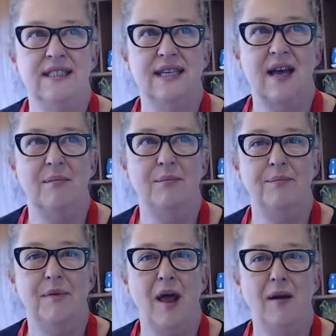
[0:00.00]

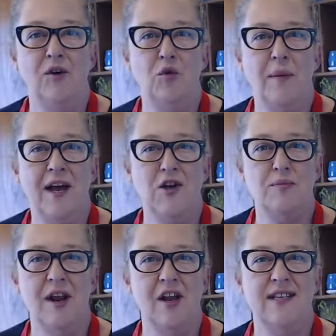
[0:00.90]
like little
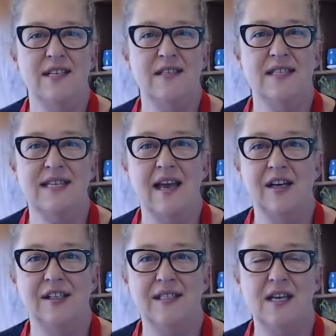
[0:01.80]
marshmallows in salads,